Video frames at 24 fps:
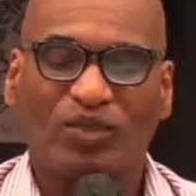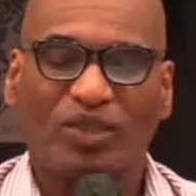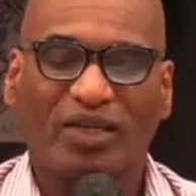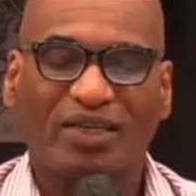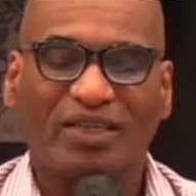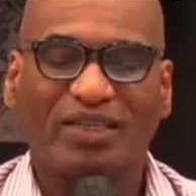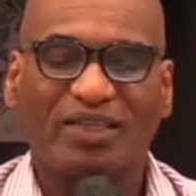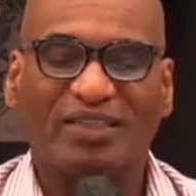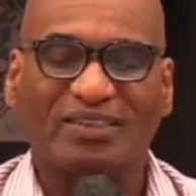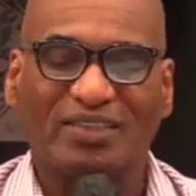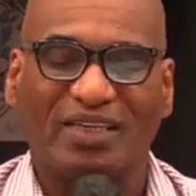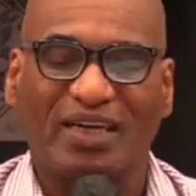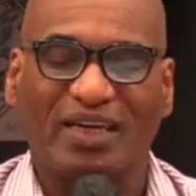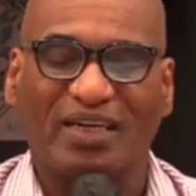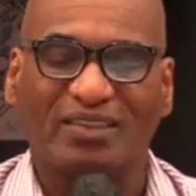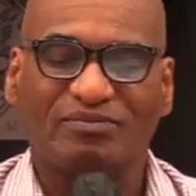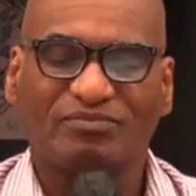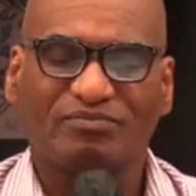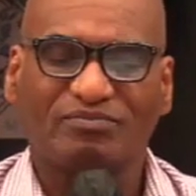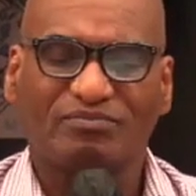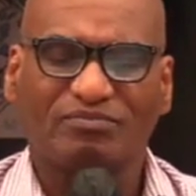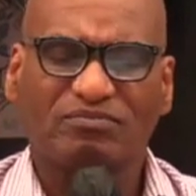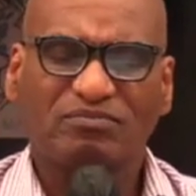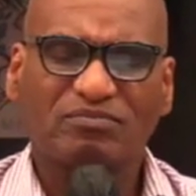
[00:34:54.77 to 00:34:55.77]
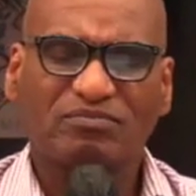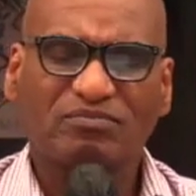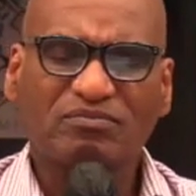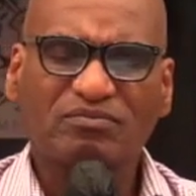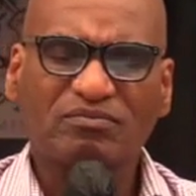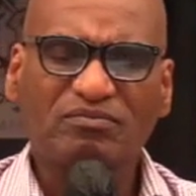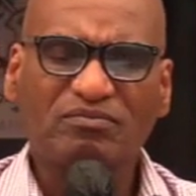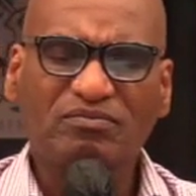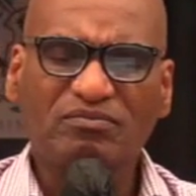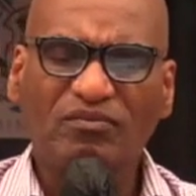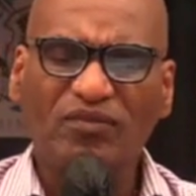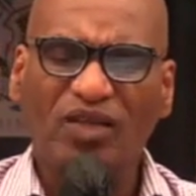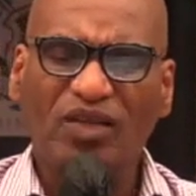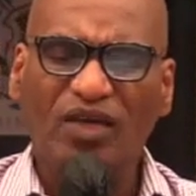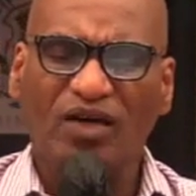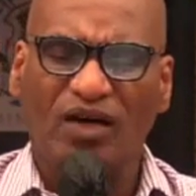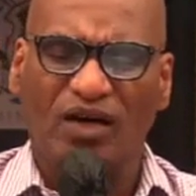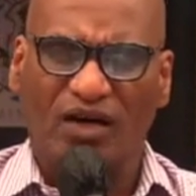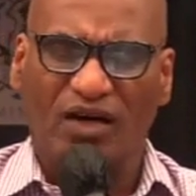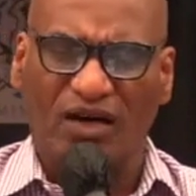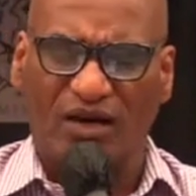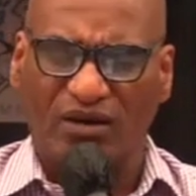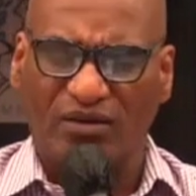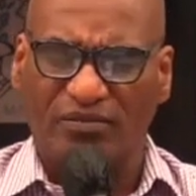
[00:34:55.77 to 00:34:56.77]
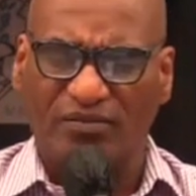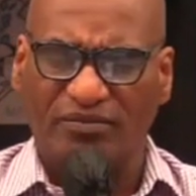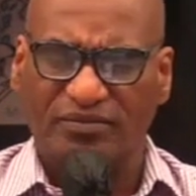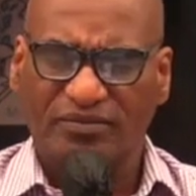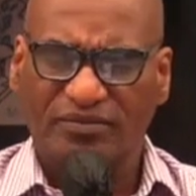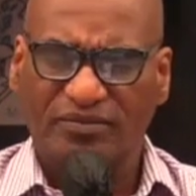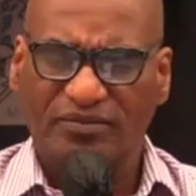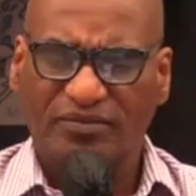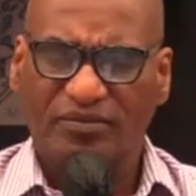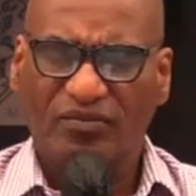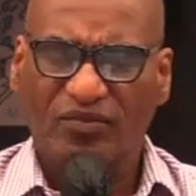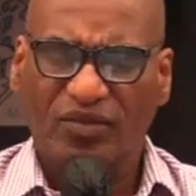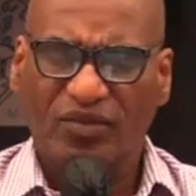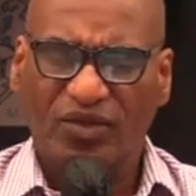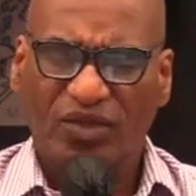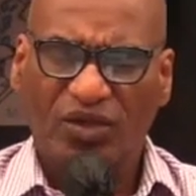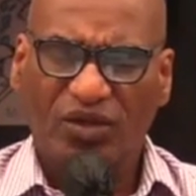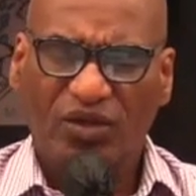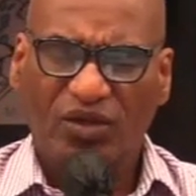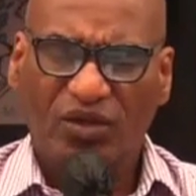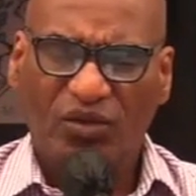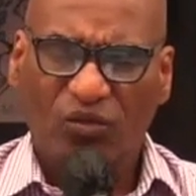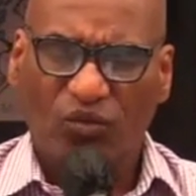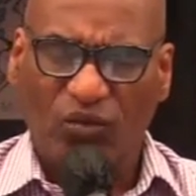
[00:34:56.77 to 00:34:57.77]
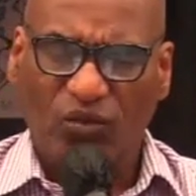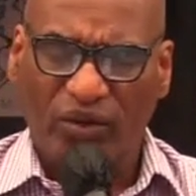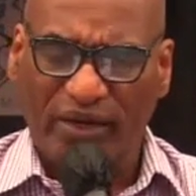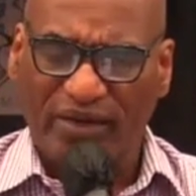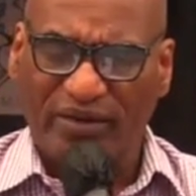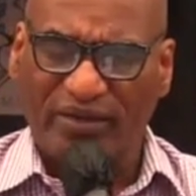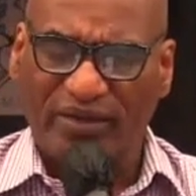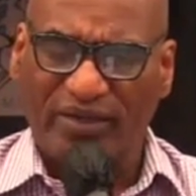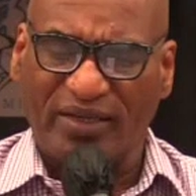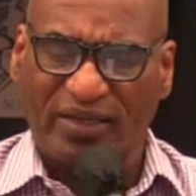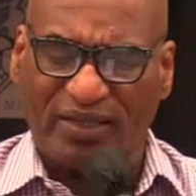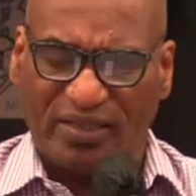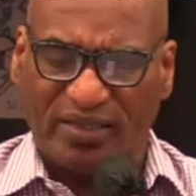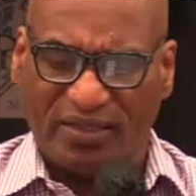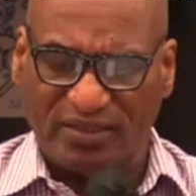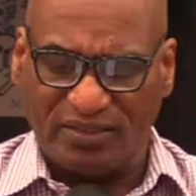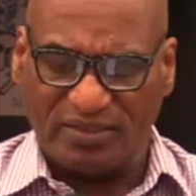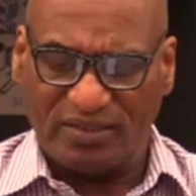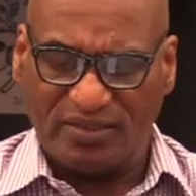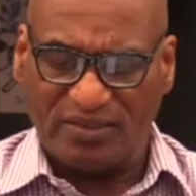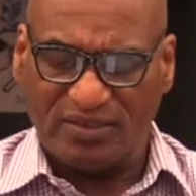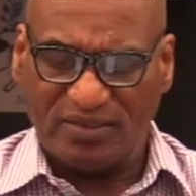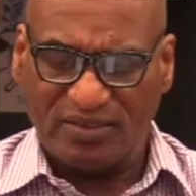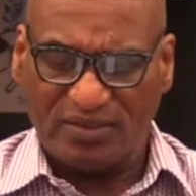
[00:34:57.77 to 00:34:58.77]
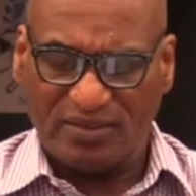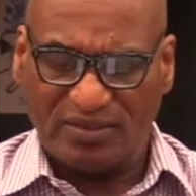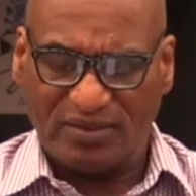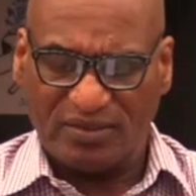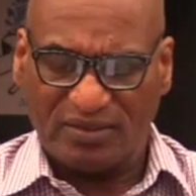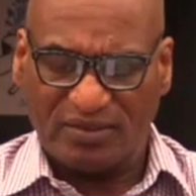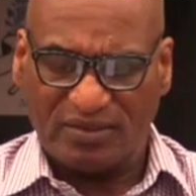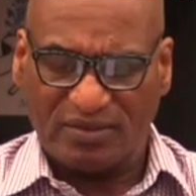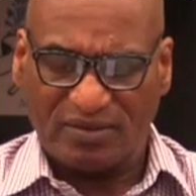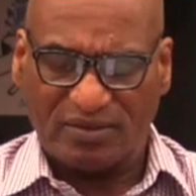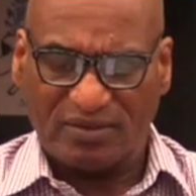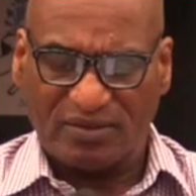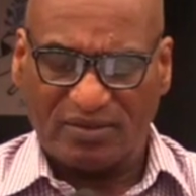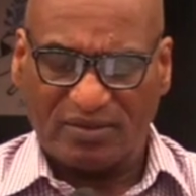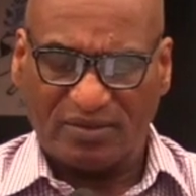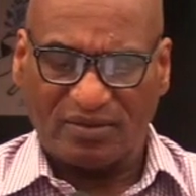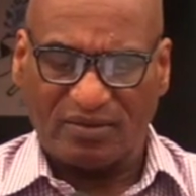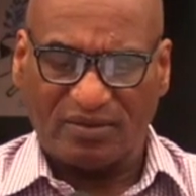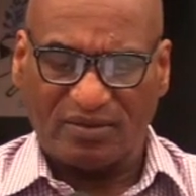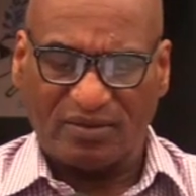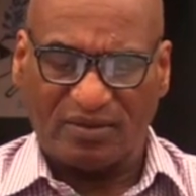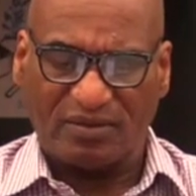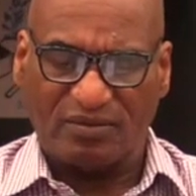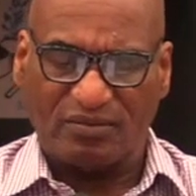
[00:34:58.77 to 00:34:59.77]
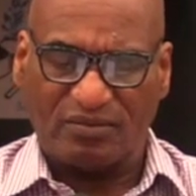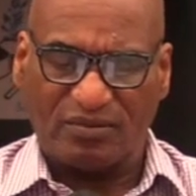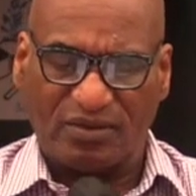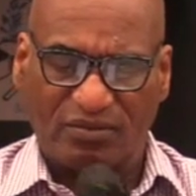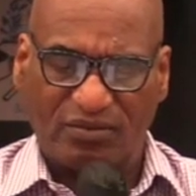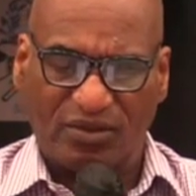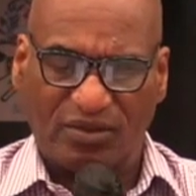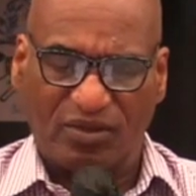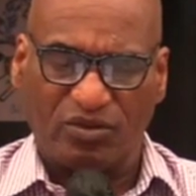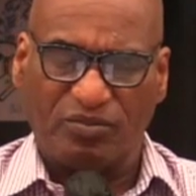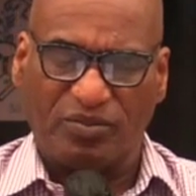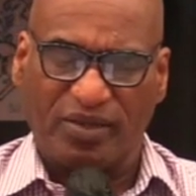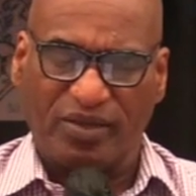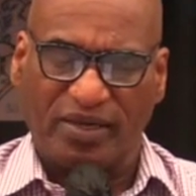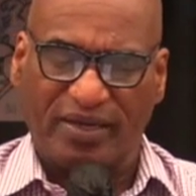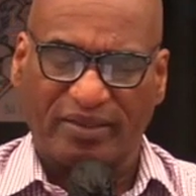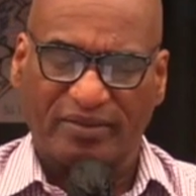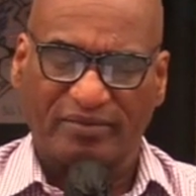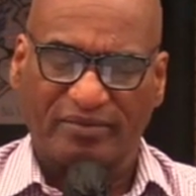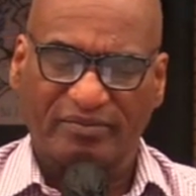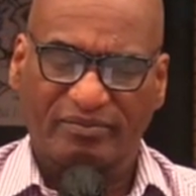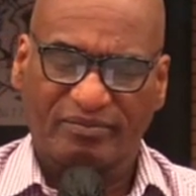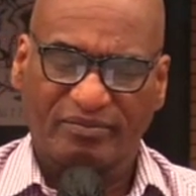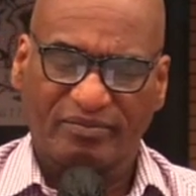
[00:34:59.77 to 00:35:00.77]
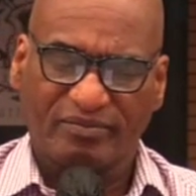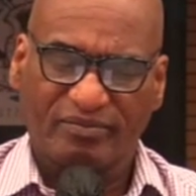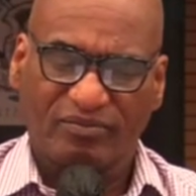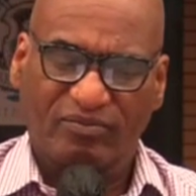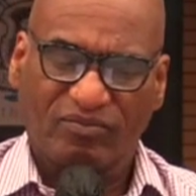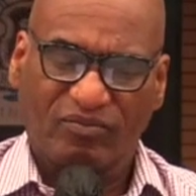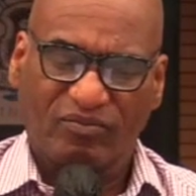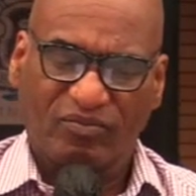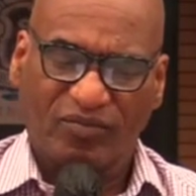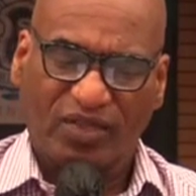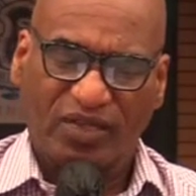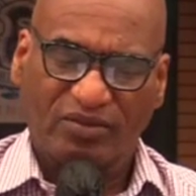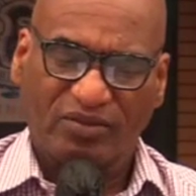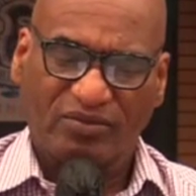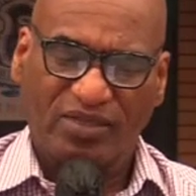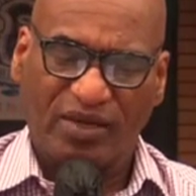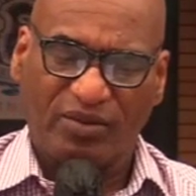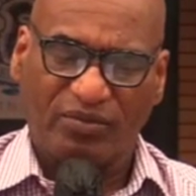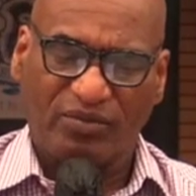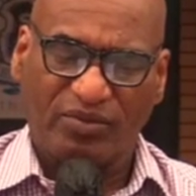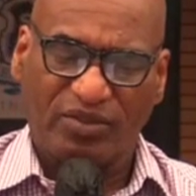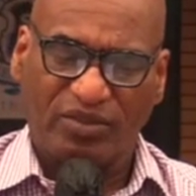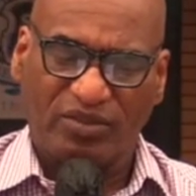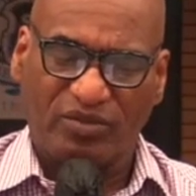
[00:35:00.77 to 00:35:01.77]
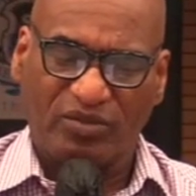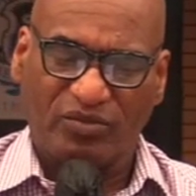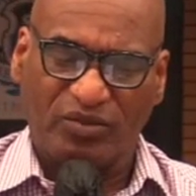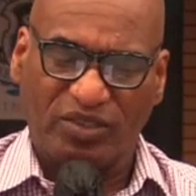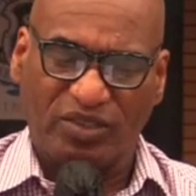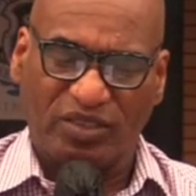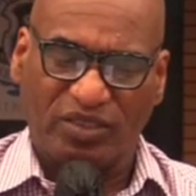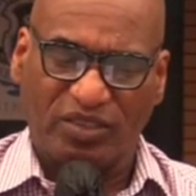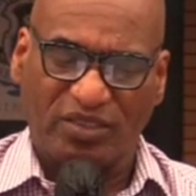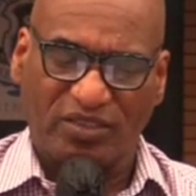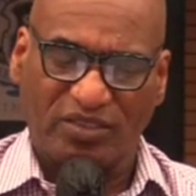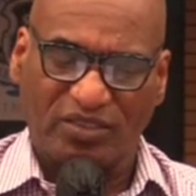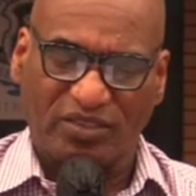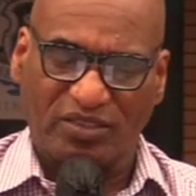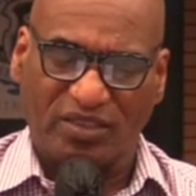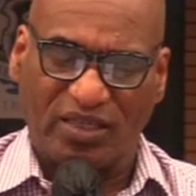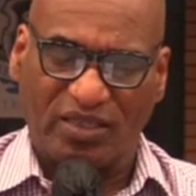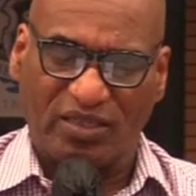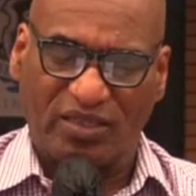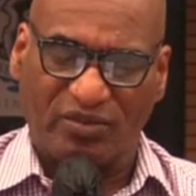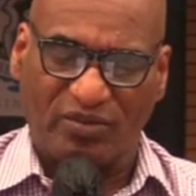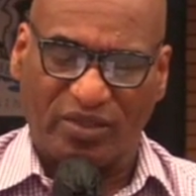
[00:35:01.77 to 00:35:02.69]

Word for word: He said, where is, let me go back. What's happening when you get excited?